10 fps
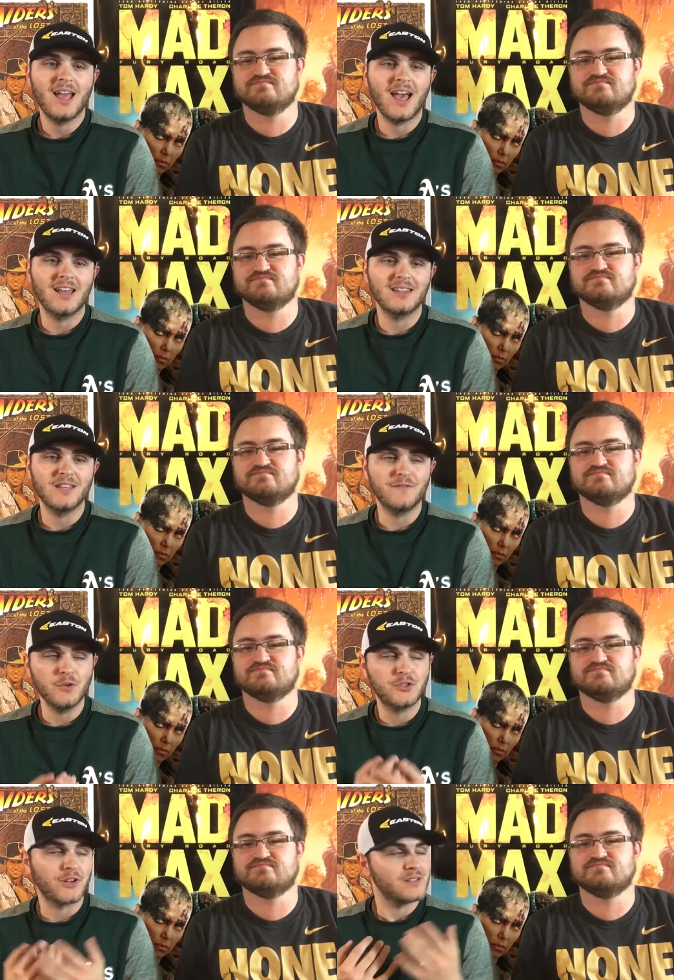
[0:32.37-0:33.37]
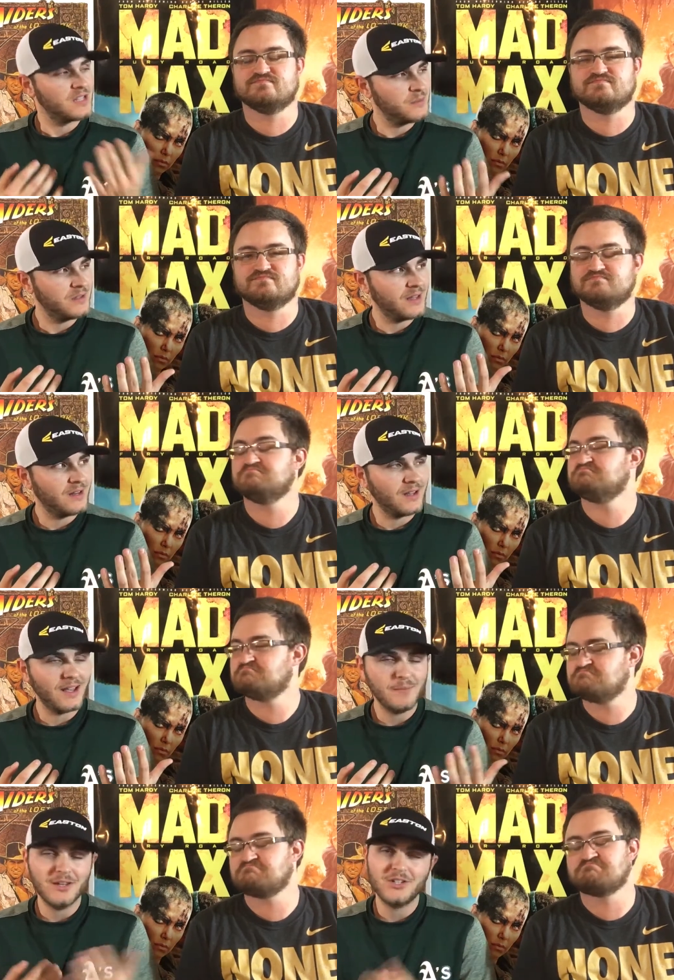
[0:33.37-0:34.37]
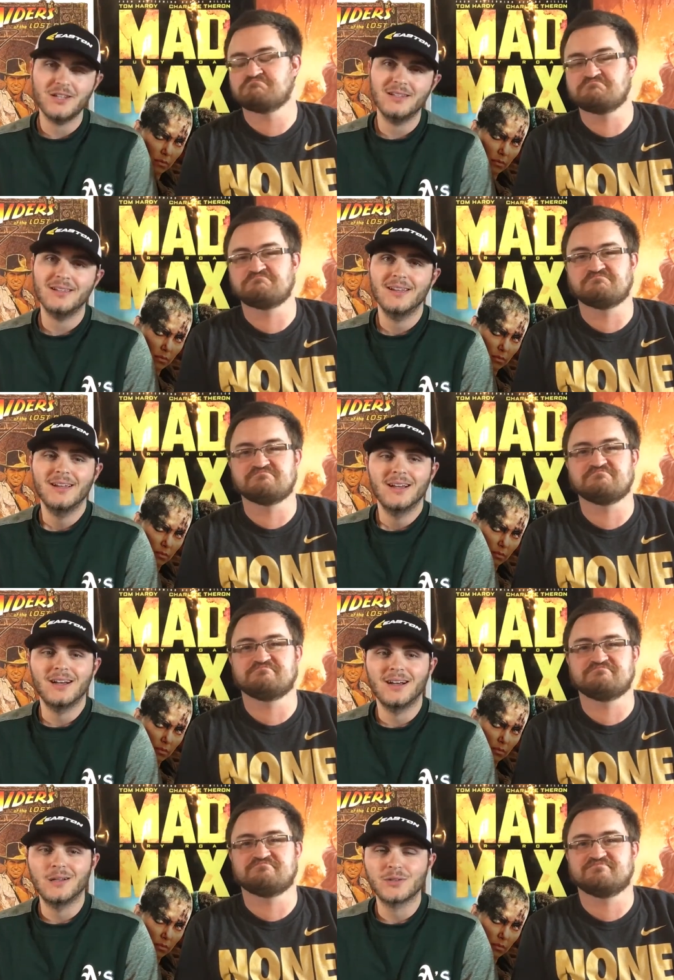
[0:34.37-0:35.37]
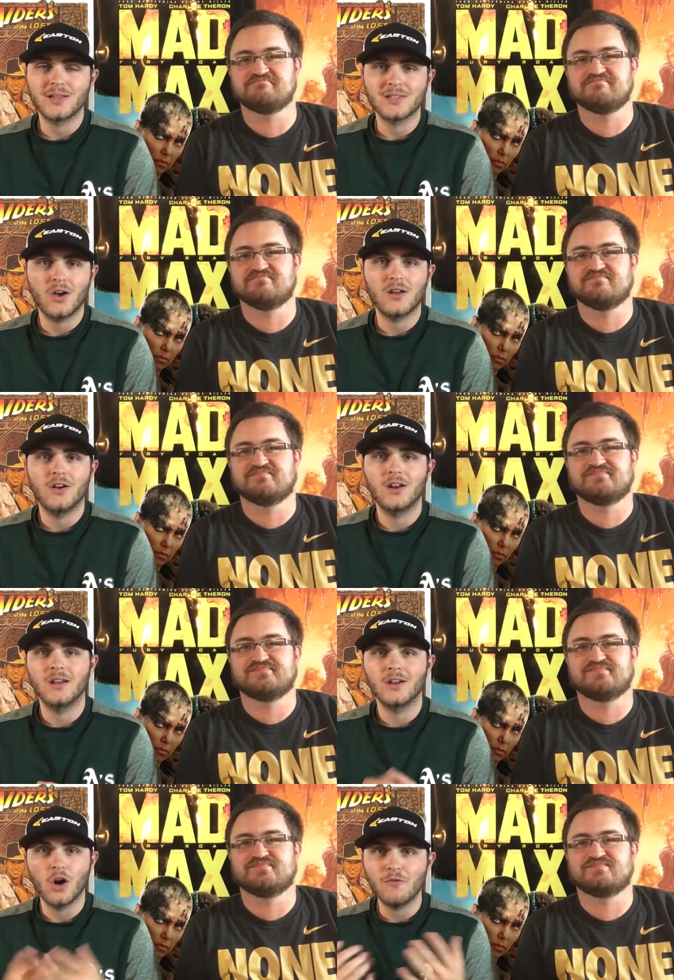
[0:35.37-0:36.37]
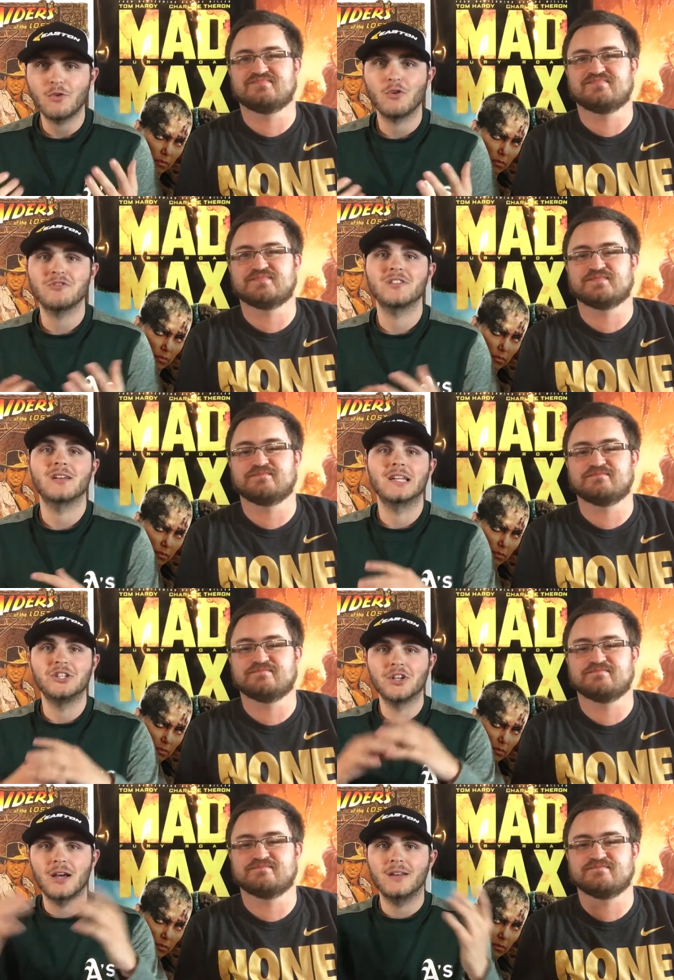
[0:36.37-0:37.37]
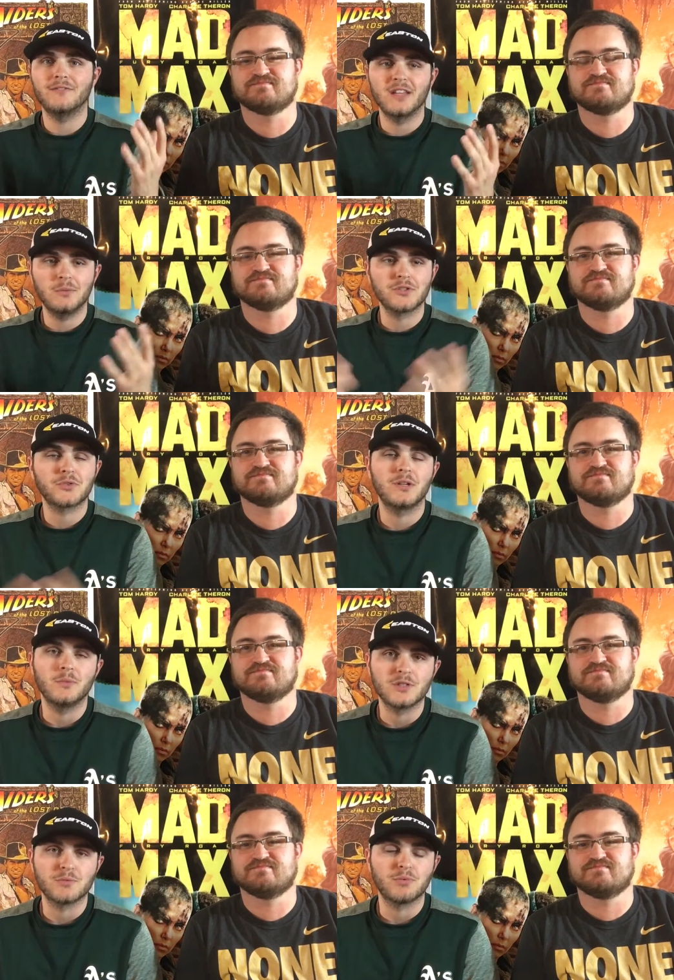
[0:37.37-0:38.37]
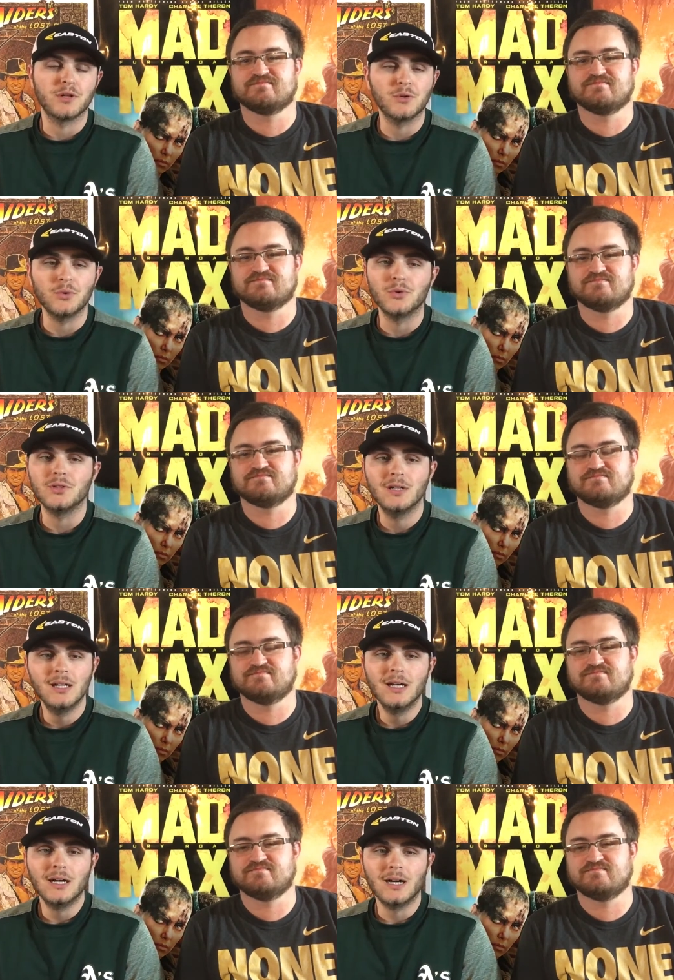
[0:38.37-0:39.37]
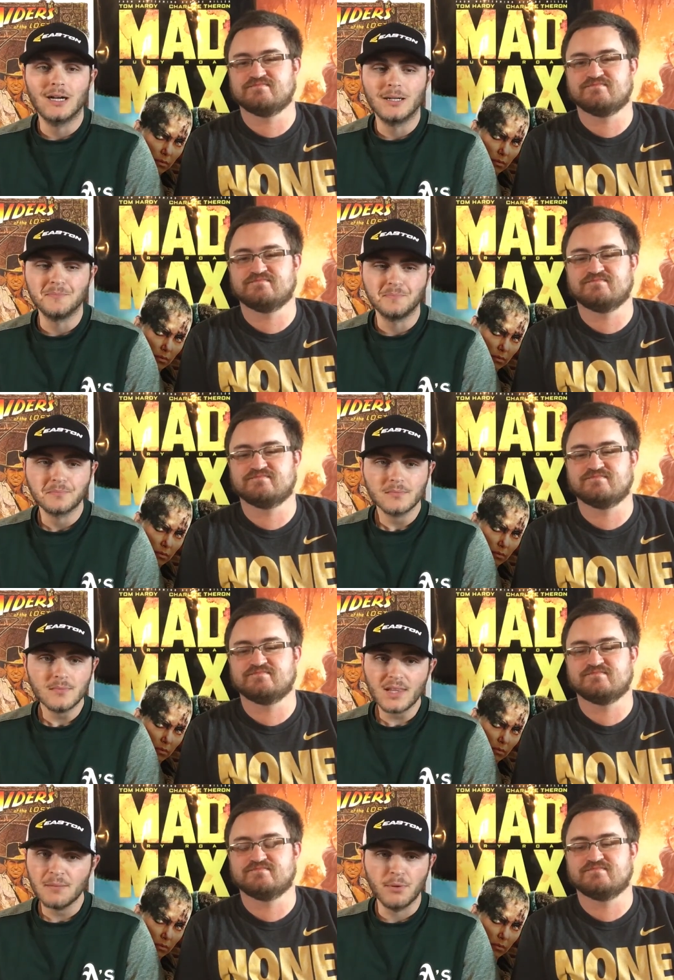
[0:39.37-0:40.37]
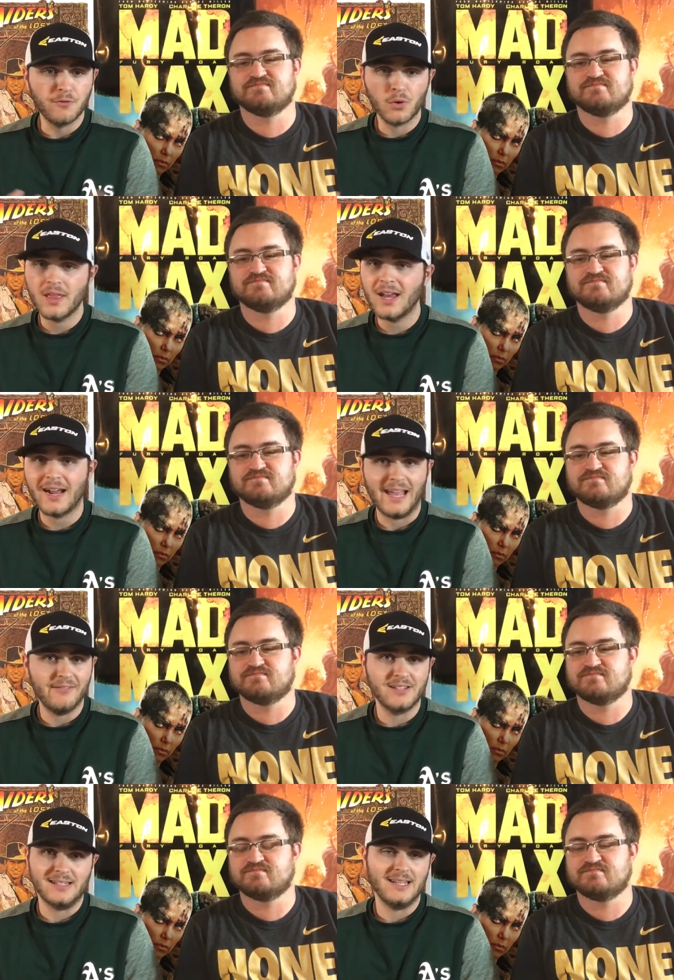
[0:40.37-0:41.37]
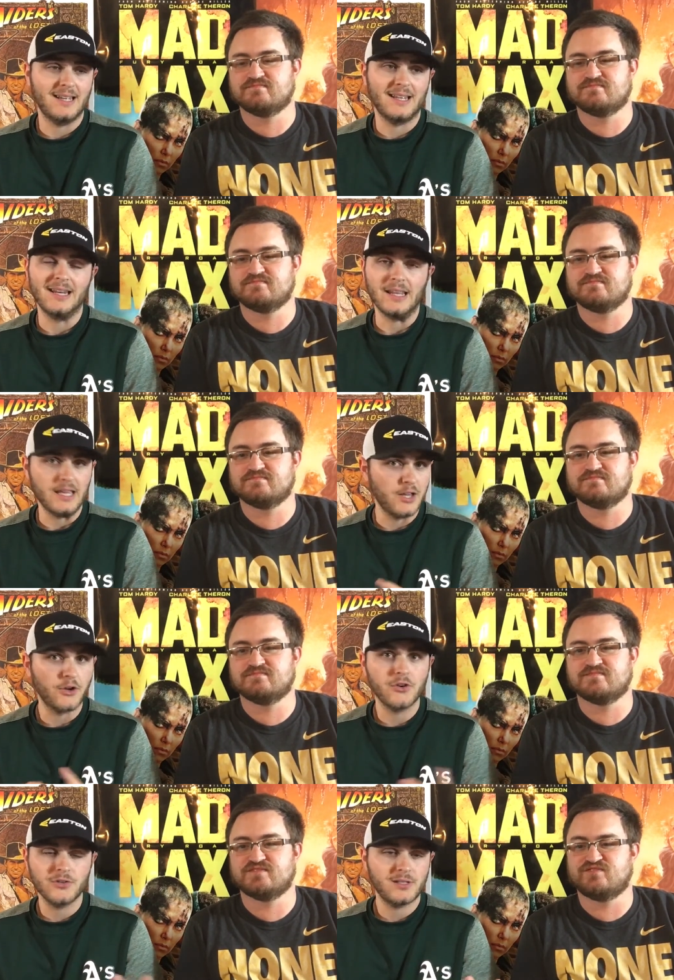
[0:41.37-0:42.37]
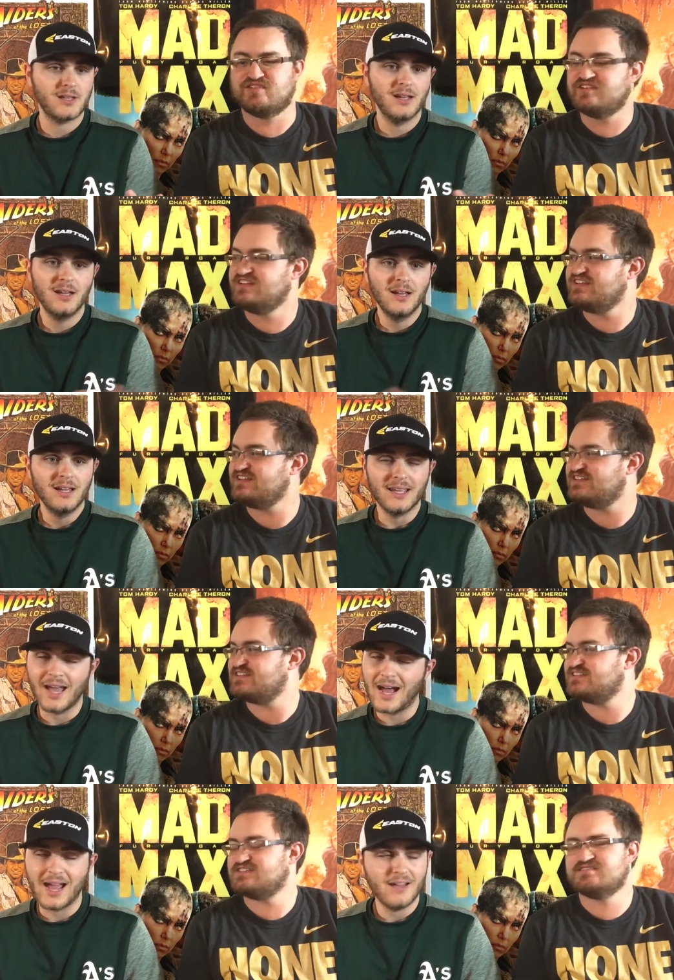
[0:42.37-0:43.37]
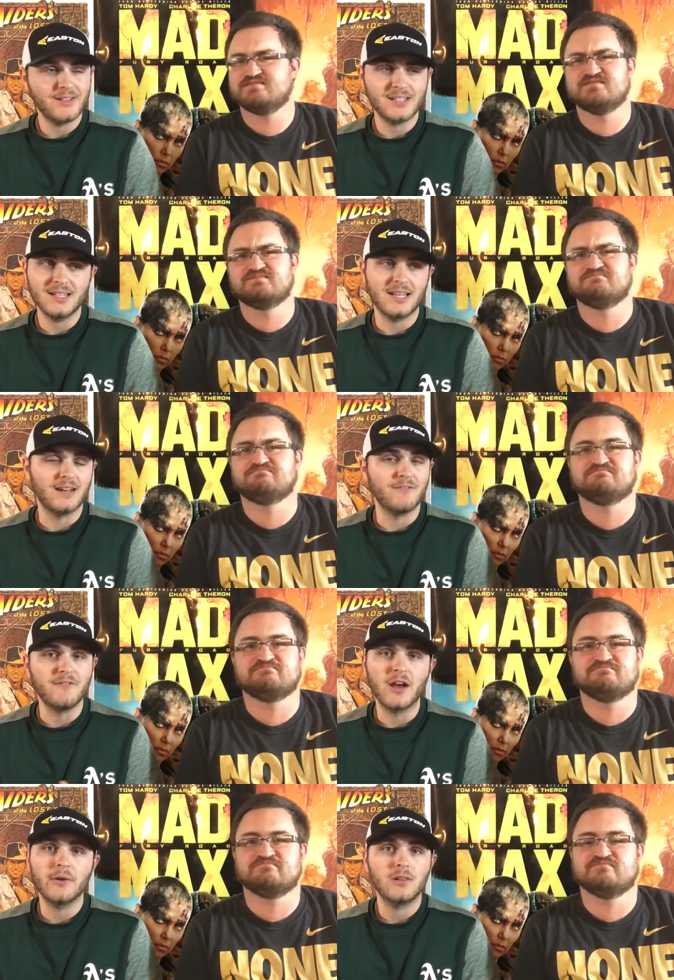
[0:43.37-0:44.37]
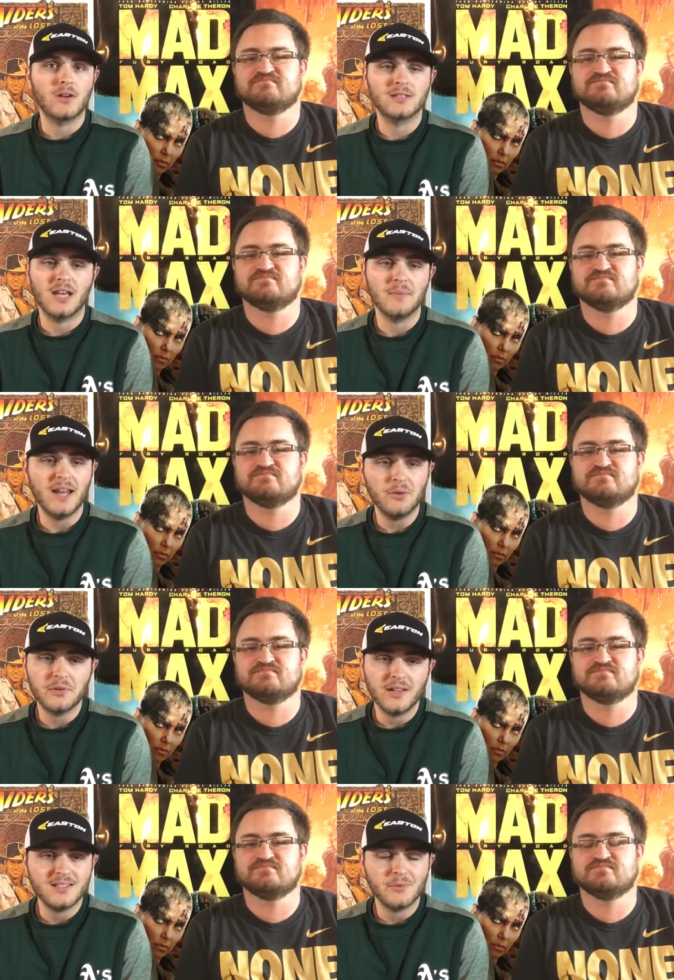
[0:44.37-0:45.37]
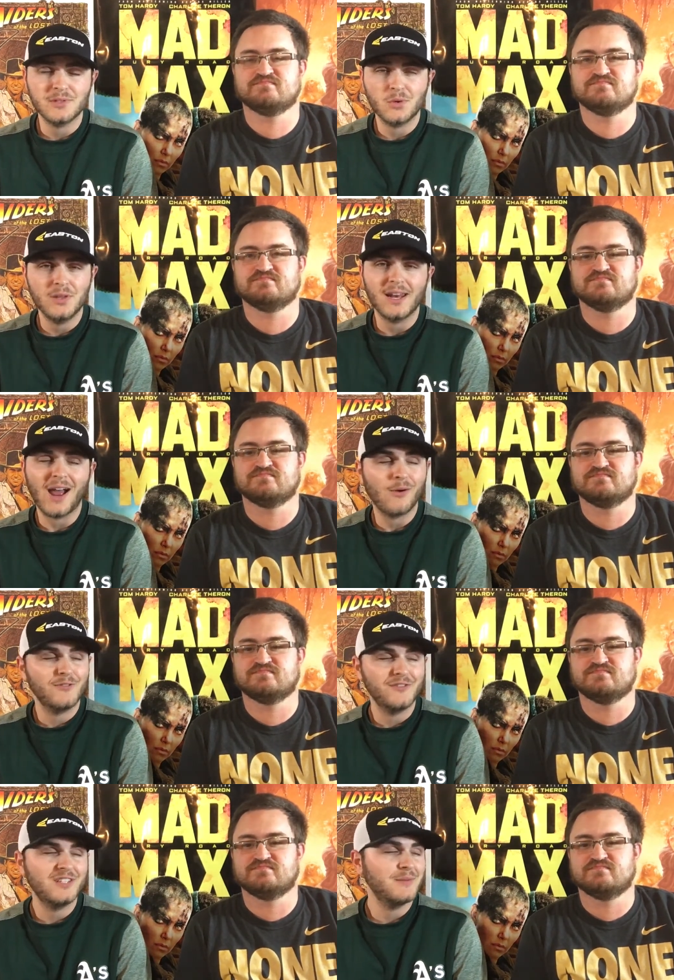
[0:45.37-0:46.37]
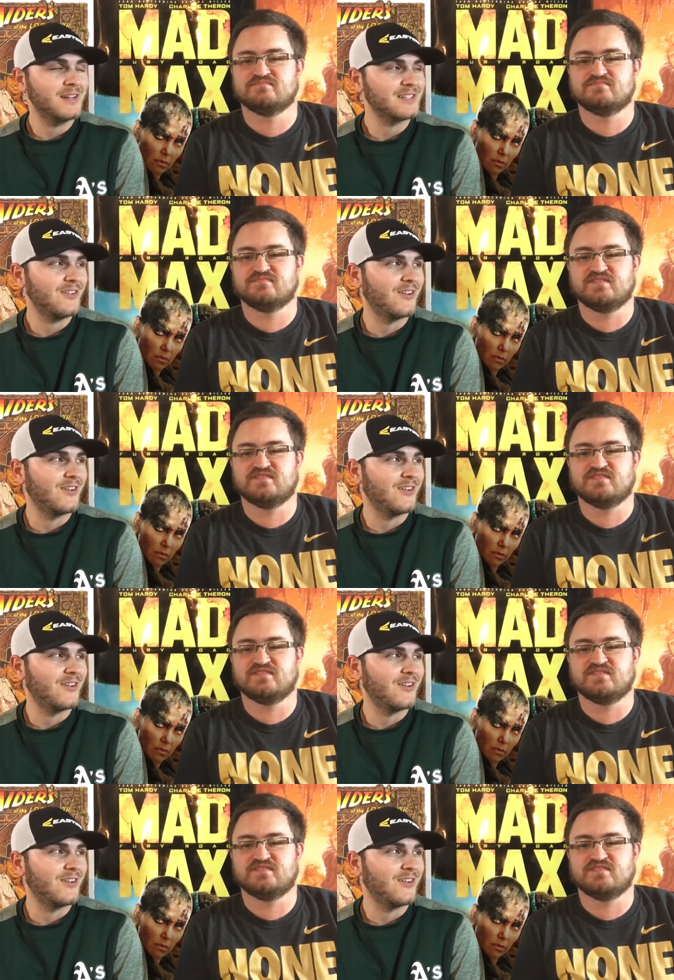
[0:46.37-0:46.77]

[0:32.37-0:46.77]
Speaker 1: at the Food Truck Cinema that I mentioned. Uh, so I saw it on a golf course on a giant inflatable screen, which is pretty cool. Um, before that, I haven't seen it in years. Really? Yeah, I haven't seen it in a very long time. I didn't realize it was only an hour and fifteen minutes